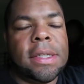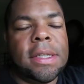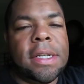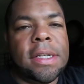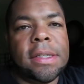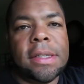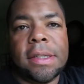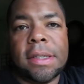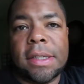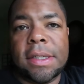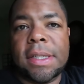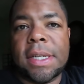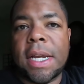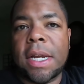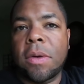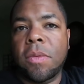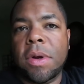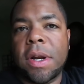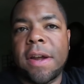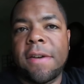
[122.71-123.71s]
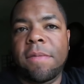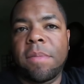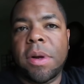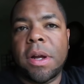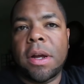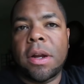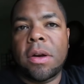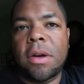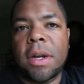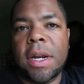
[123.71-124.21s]
This is the second one I've
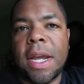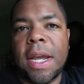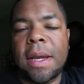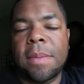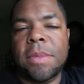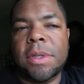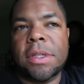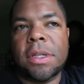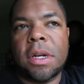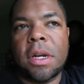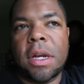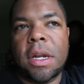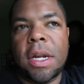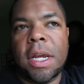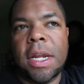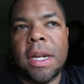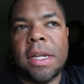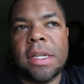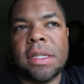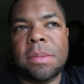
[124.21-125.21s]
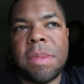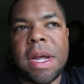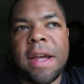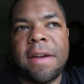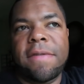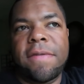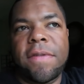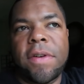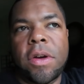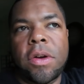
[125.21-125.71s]
bought on Amazon. It is my
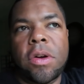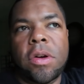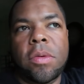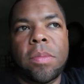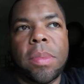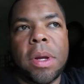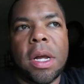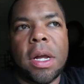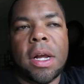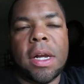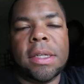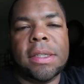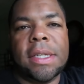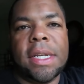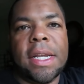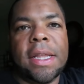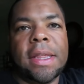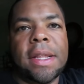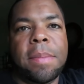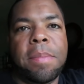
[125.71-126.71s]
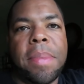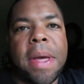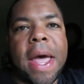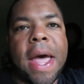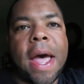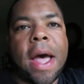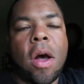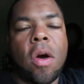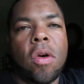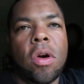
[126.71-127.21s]
photo box, and the
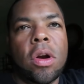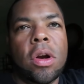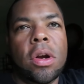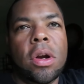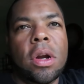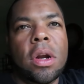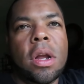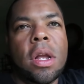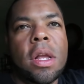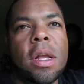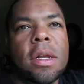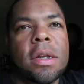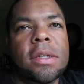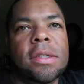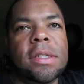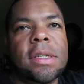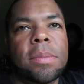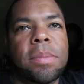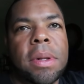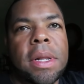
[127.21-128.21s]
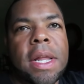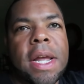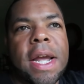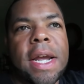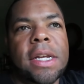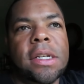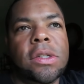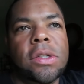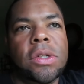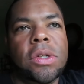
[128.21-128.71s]
power
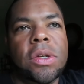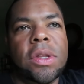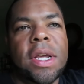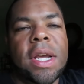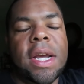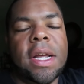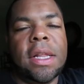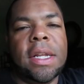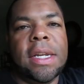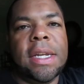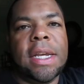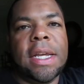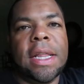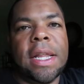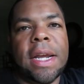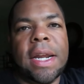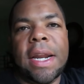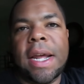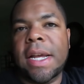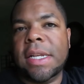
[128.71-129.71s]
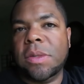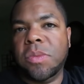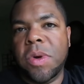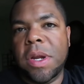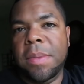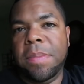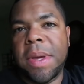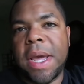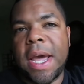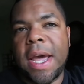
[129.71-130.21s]
supplied to the LED light has
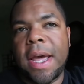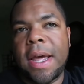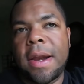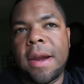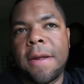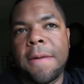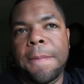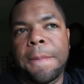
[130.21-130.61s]
went bad.